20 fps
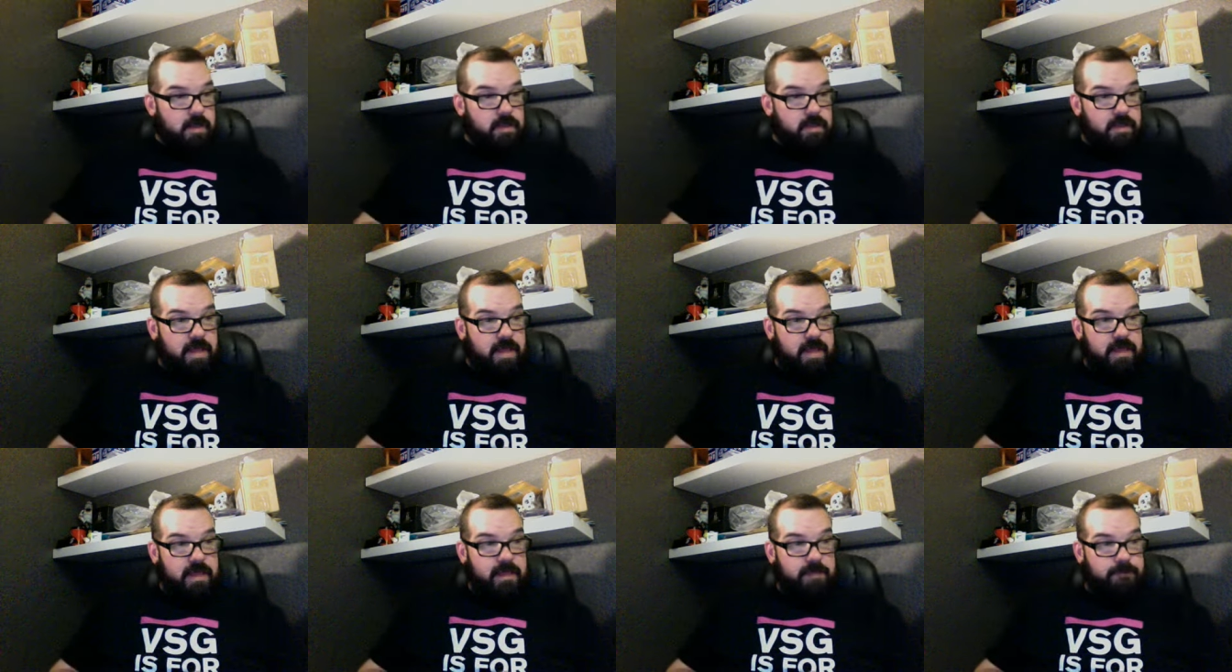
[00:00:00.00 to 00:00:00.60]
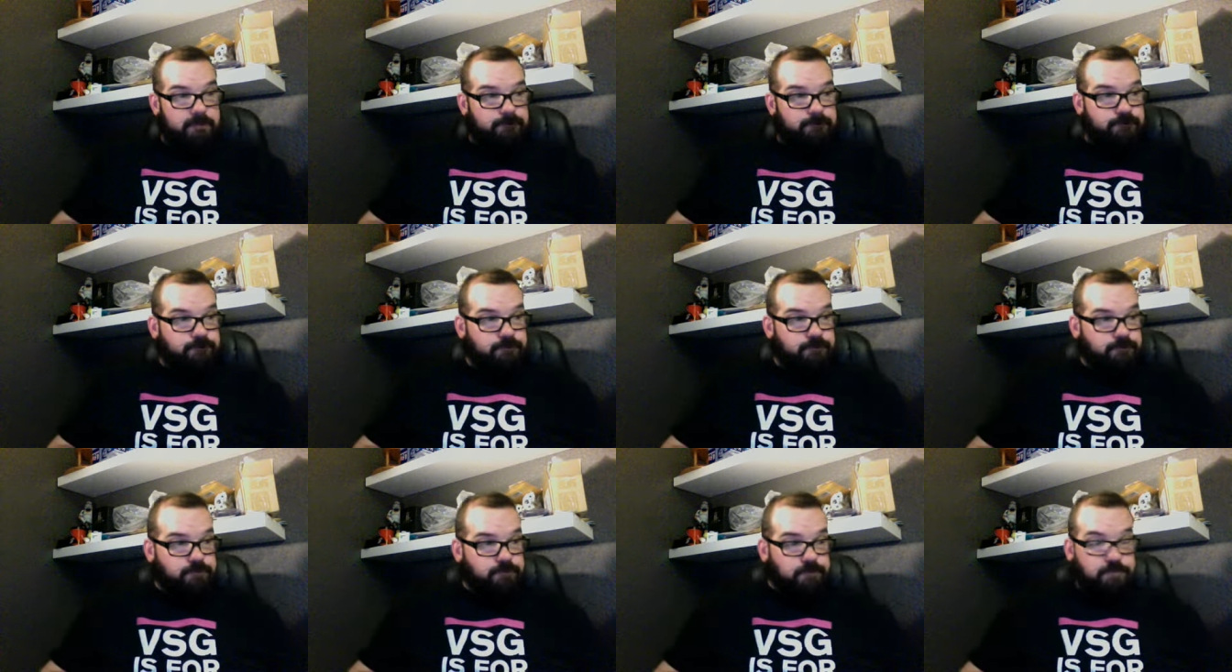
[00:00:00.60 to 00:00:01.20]
That um,
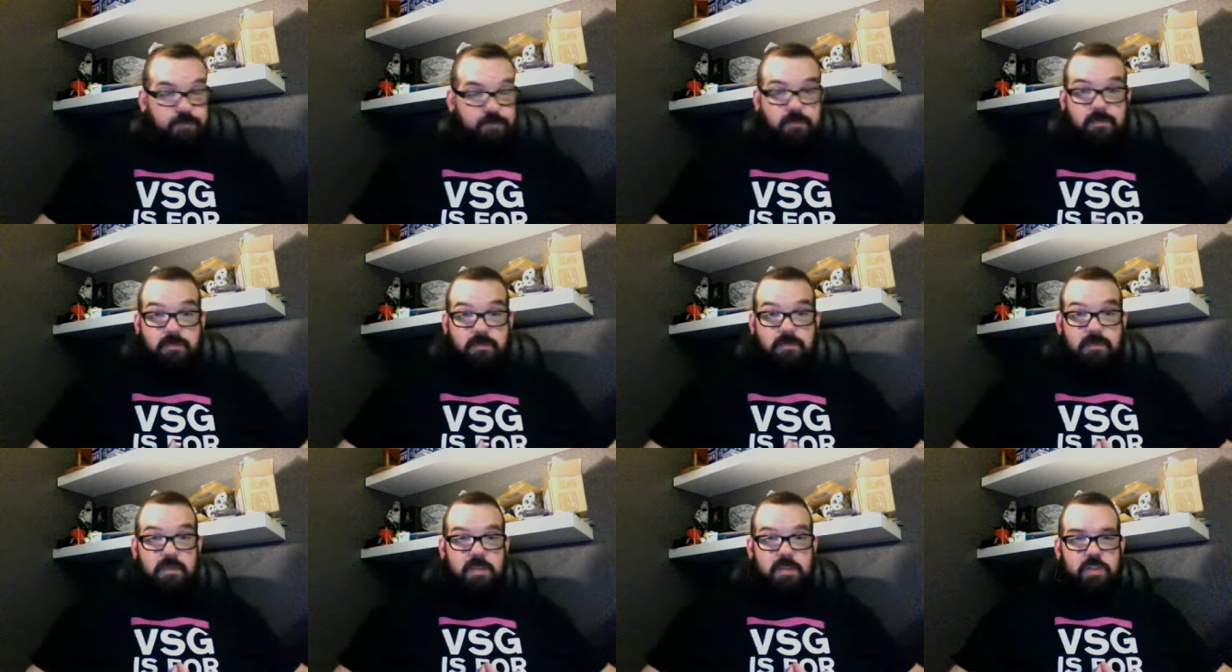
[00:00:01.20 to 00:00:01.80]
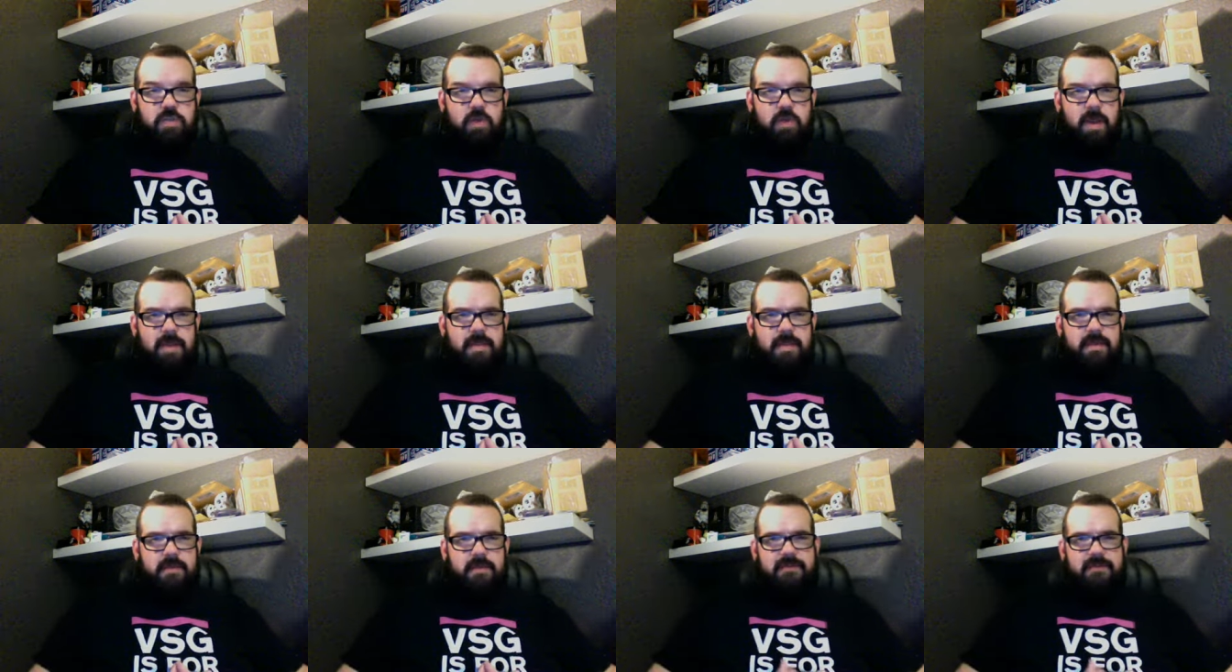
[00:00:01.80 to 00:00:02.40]
trying
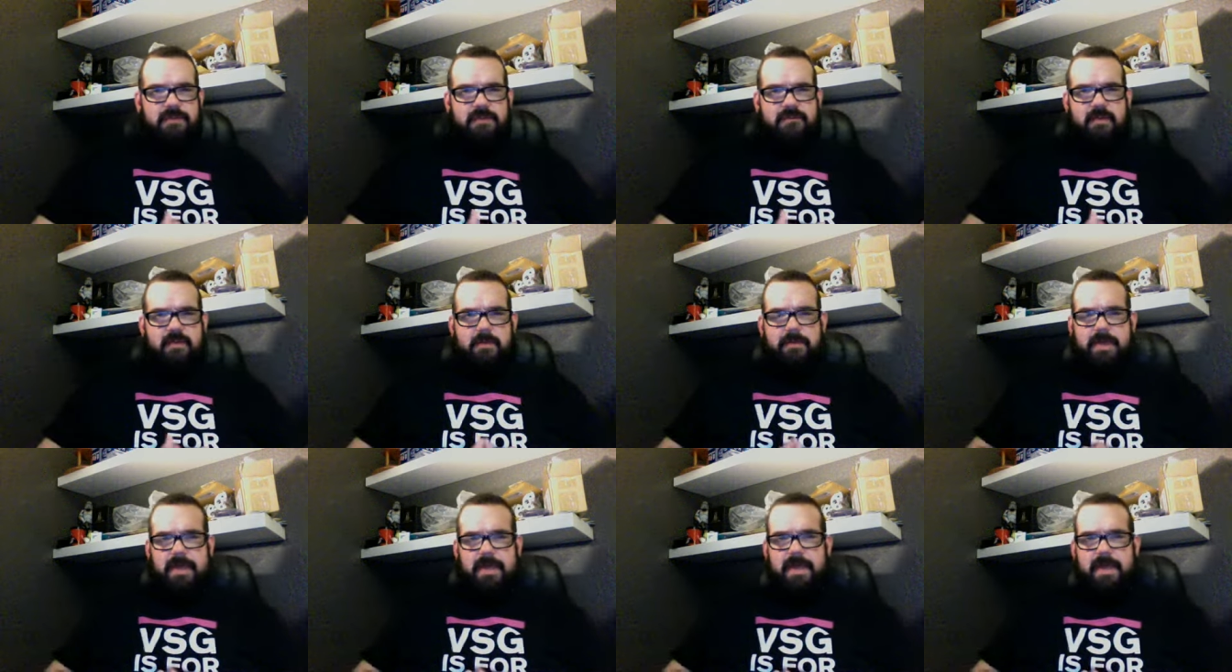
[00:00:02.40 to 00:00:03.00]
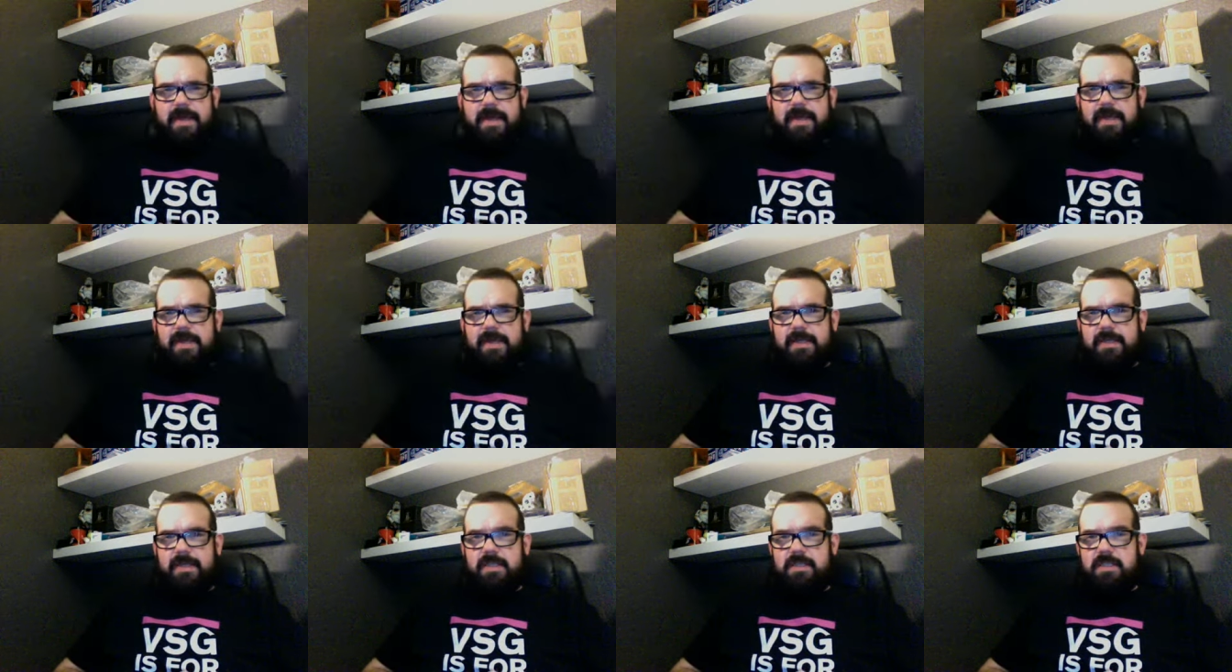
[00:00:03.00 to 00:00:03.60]
the Fit
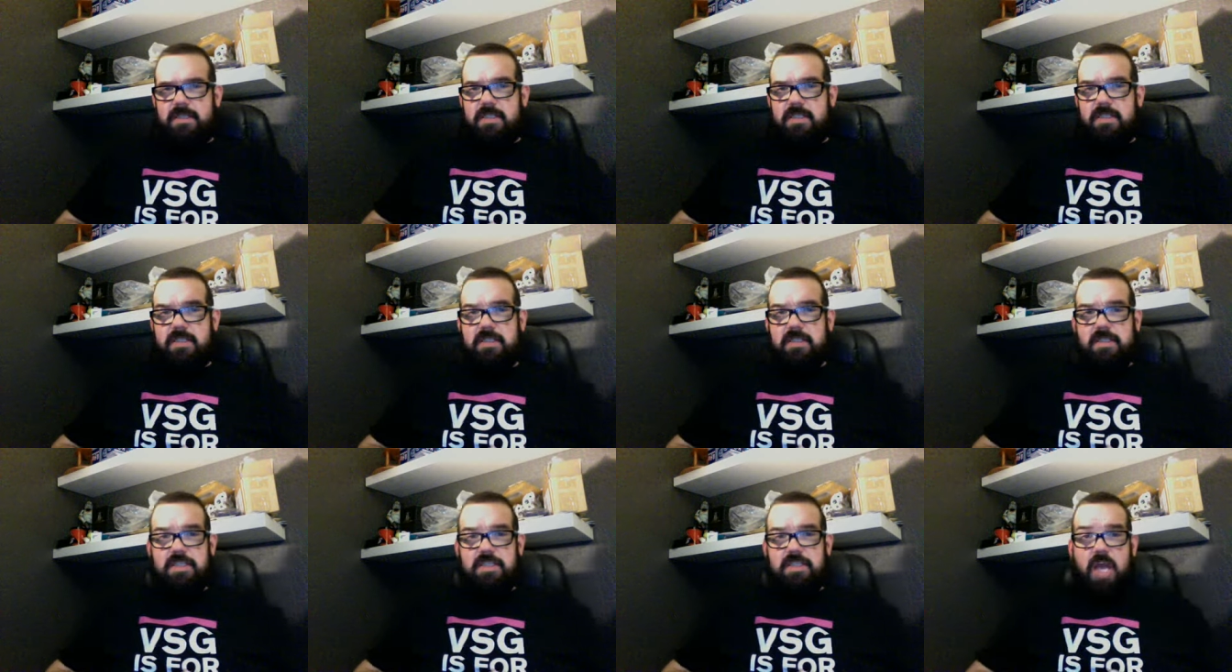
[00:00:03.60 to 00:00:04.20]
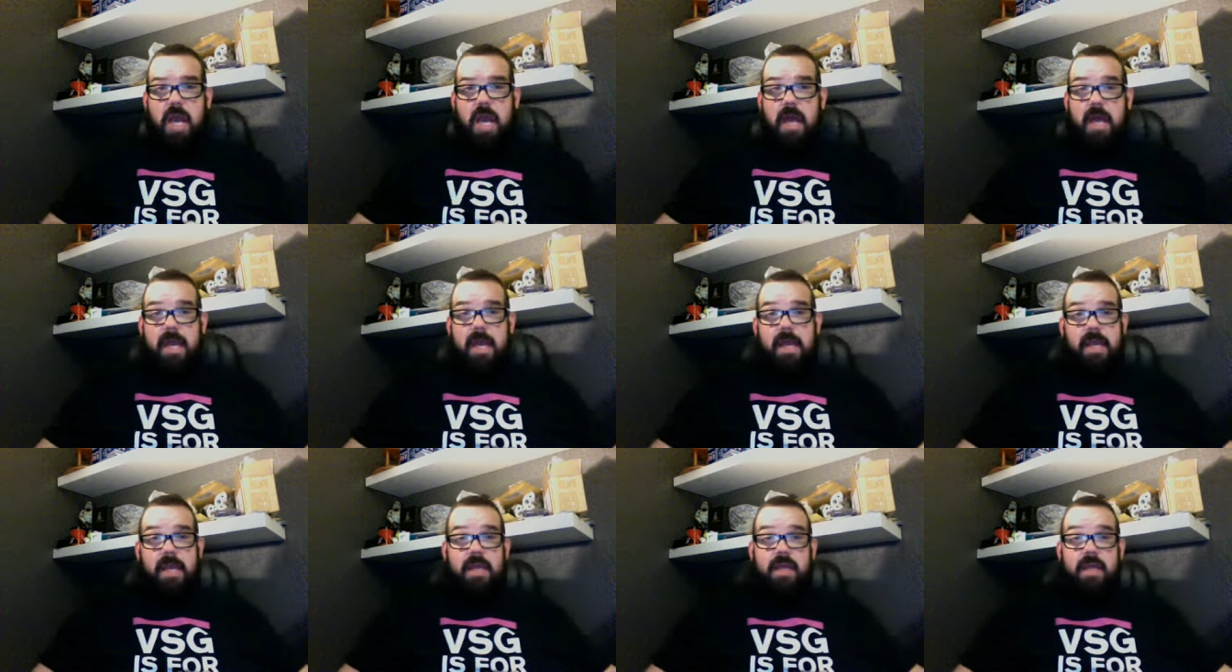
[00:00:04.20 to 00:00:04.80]
Frappe
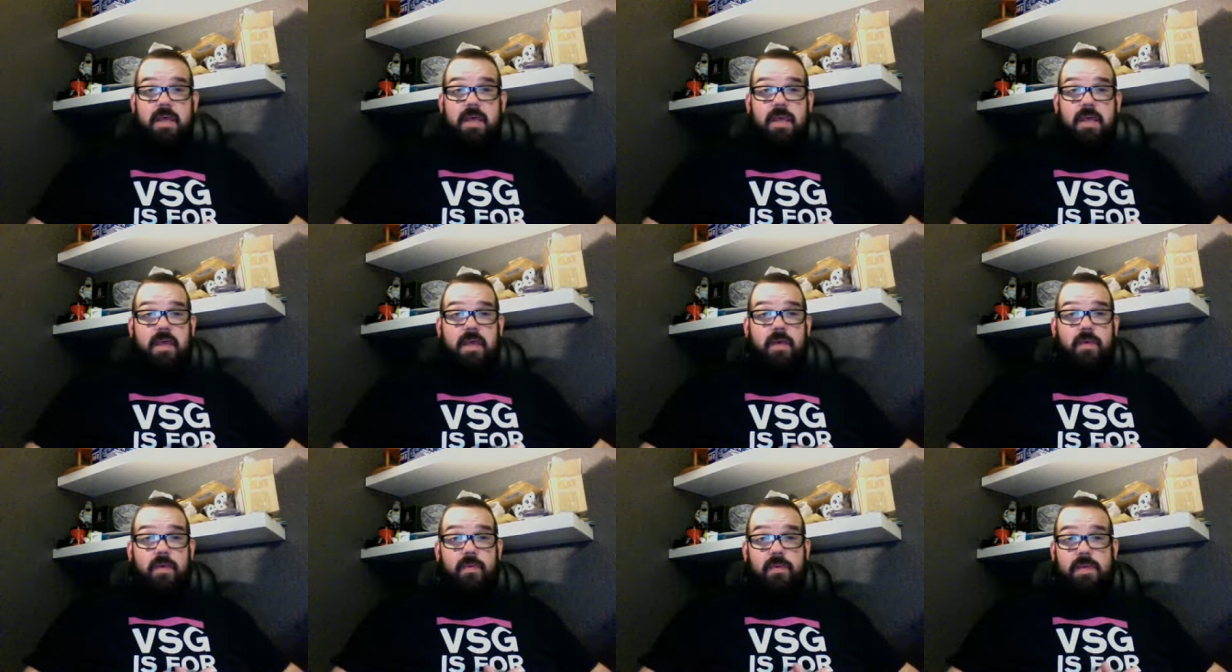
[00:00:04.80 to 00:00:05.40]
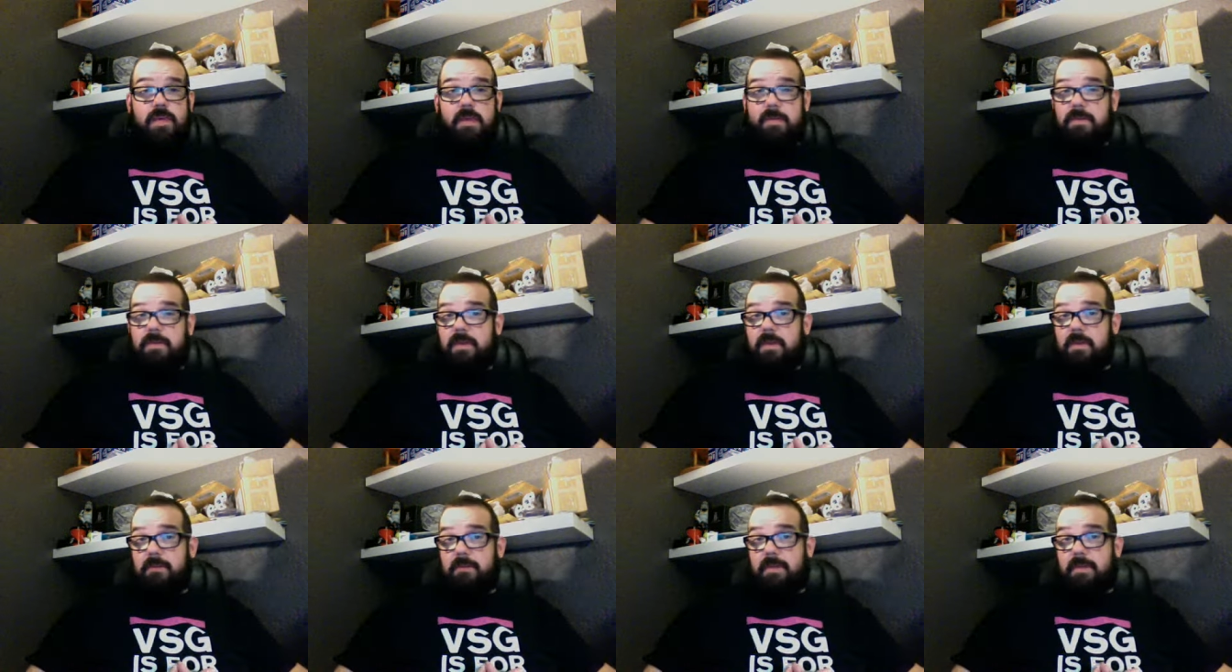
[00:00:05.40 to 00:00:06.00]
chai with a
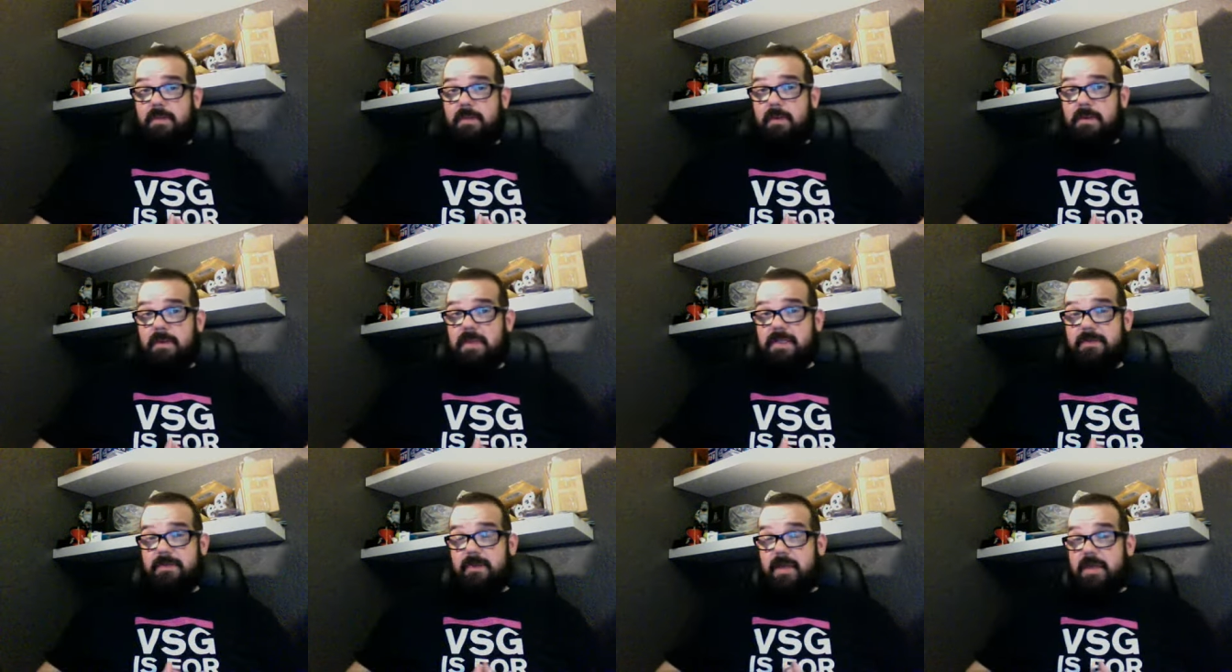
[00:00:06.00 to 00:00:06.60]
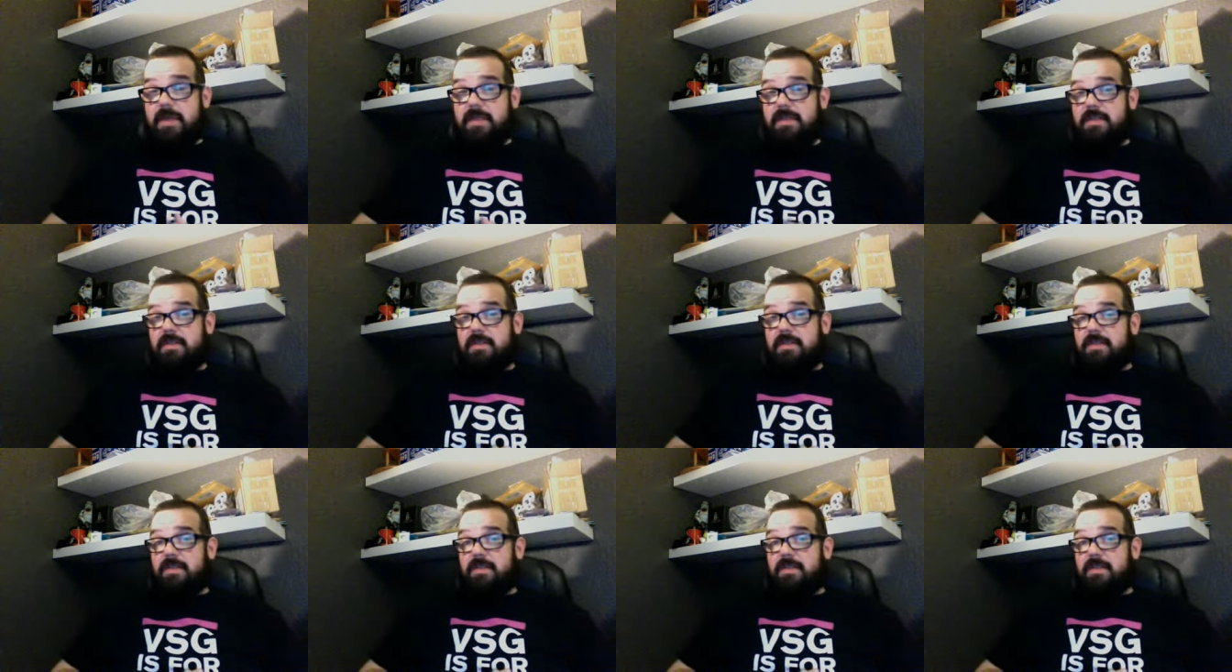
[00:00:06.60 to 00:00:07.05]
little bit of pumpkin spice.